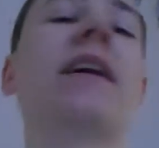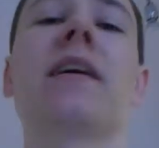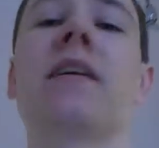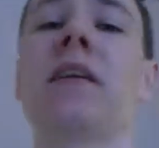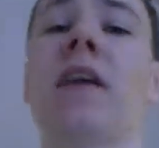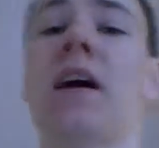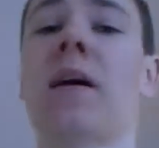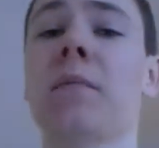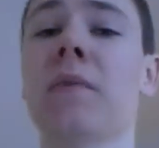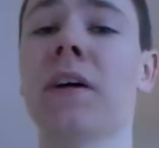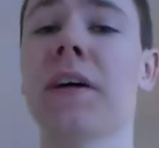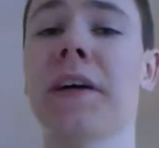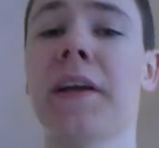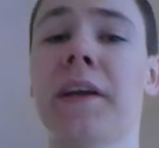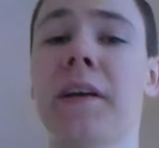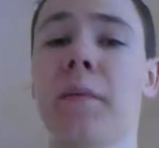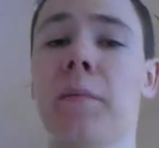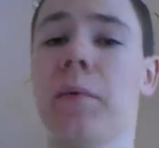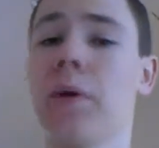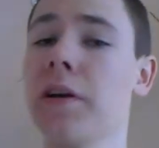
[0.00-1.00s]
and I'm not getting
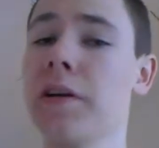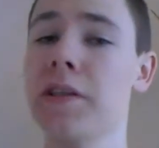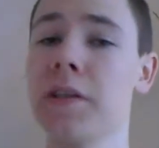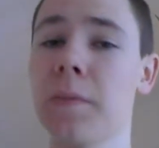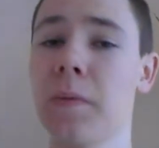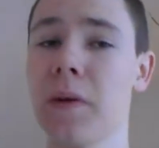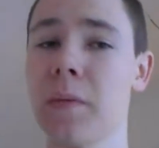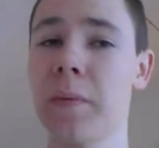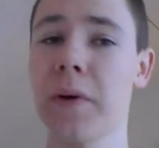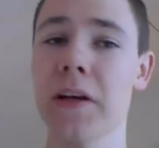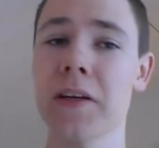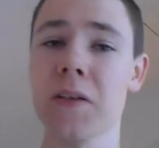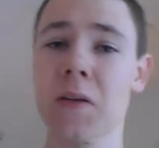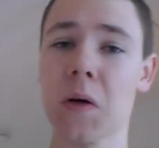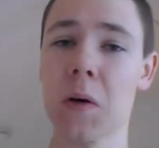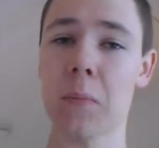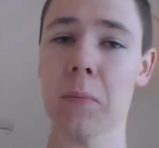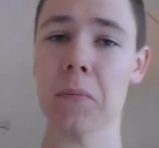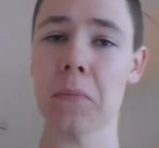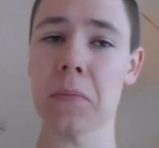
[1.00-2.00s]
an apprenticeship in a pet
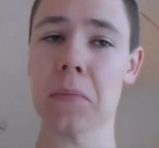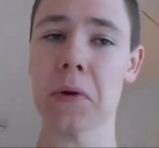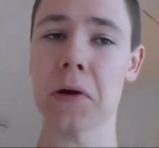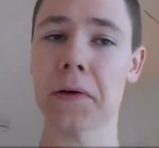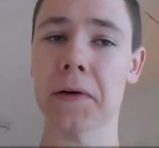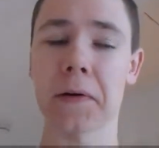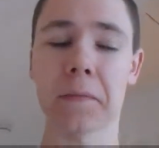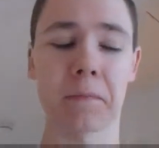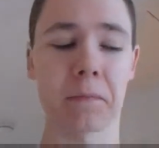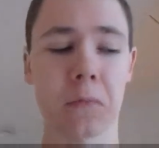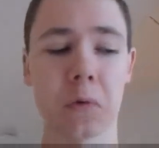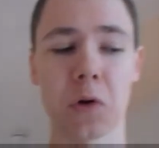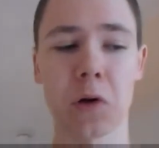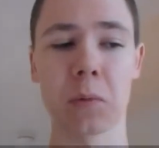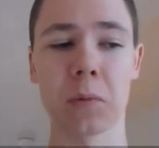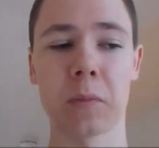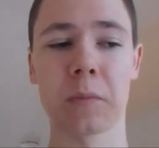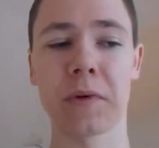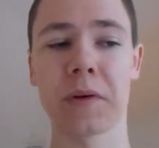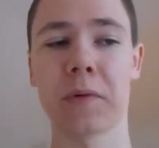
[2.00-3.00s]
shop like I thought I
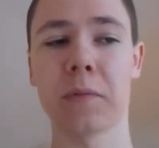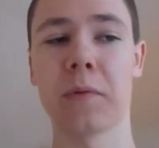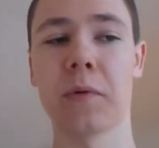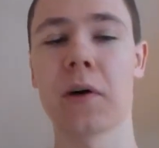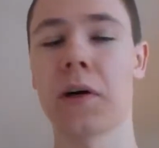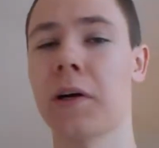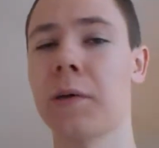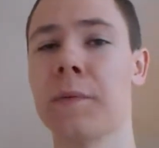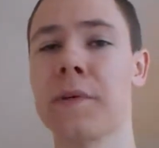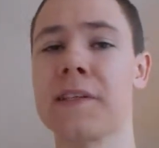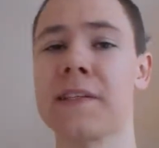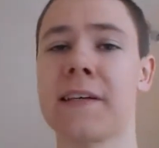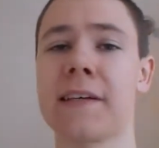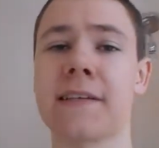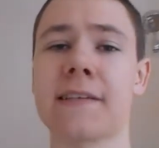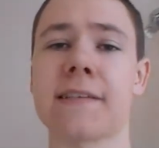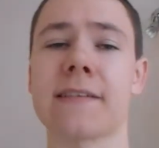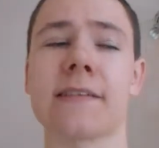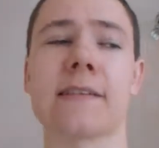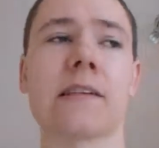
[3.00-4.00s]
would be, working with
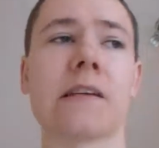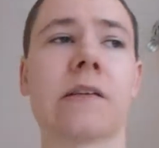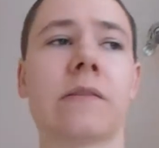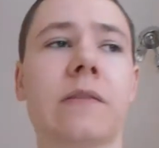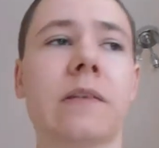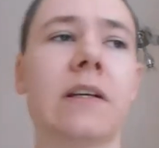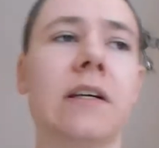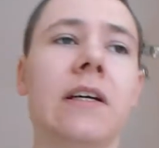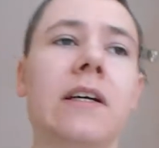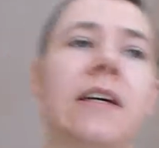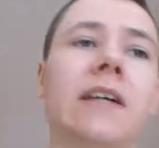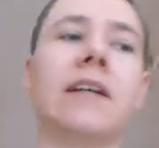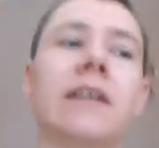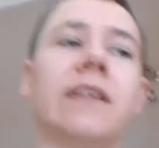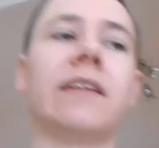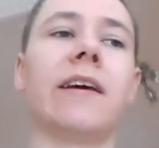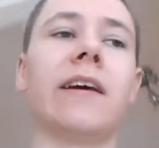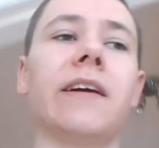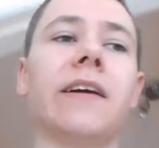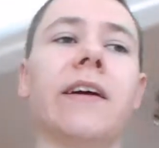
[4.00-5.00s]
snakes and stuff.
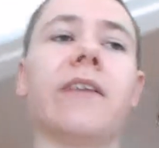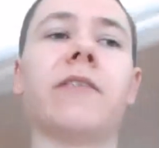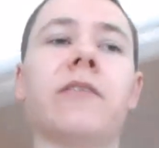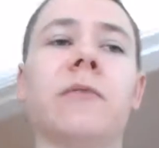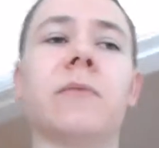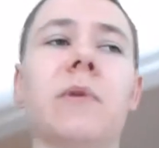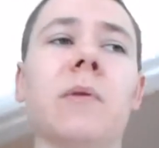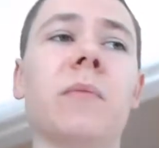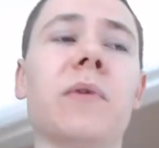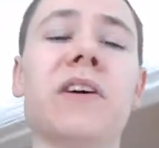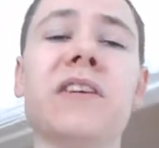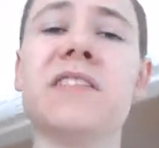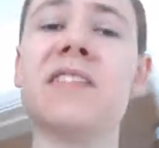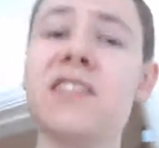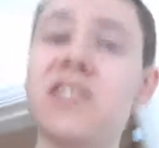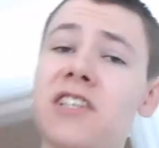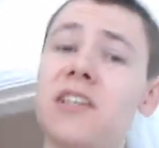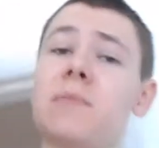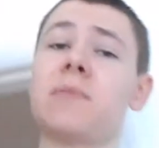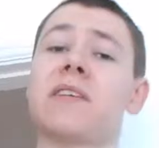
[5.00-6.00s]
They didn't give it to me because they're
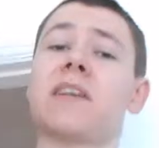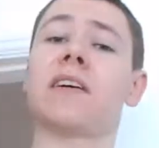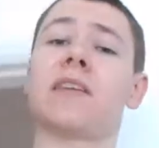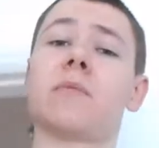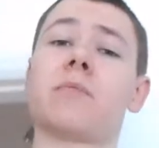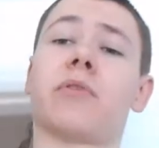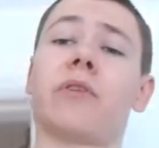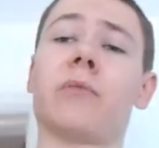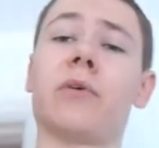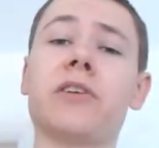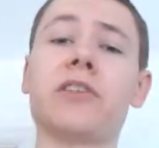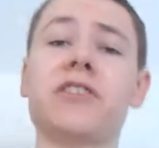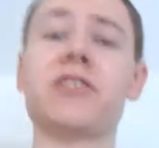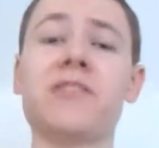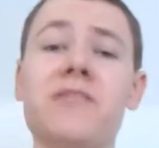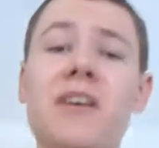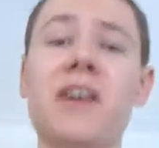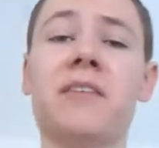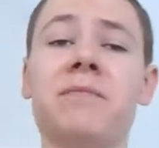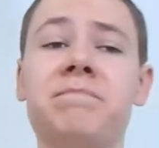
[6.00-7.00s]
cheapskates, pretty much.
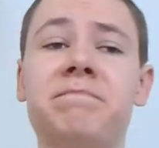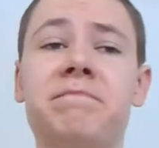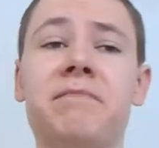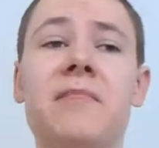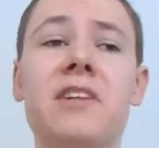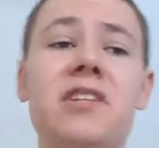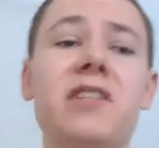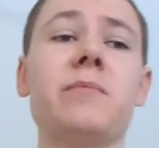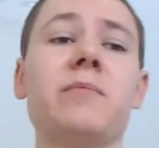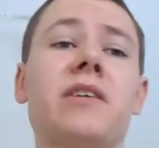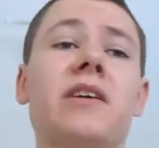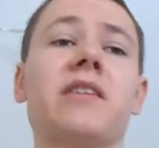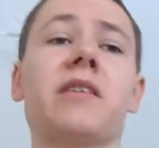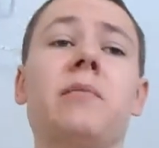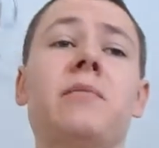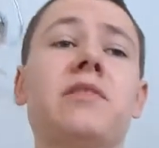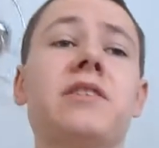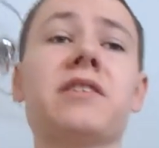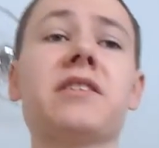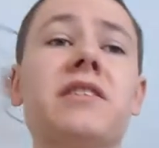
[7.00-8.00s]
Yeah, they're cheapskates.
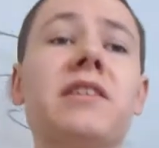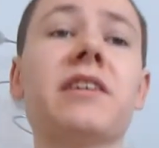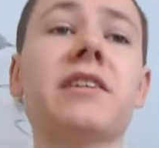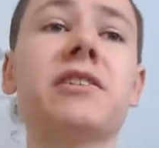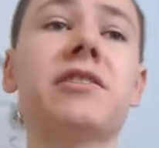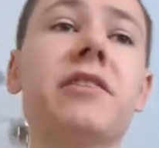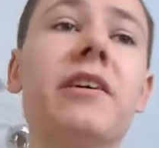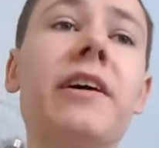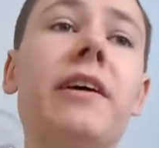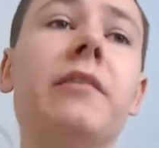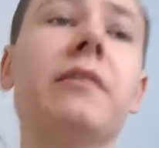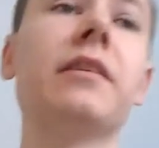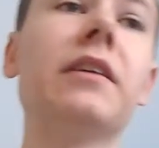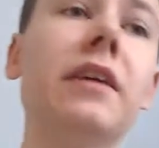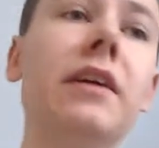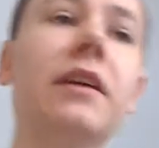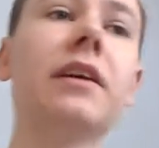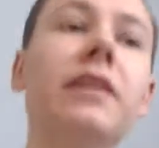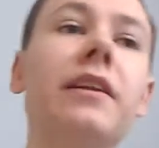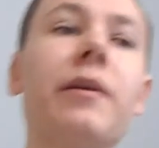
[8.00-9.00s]
I'm just gonna say it straight out.
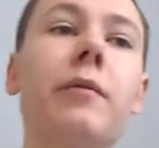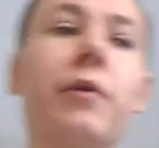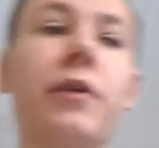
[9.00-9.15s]
They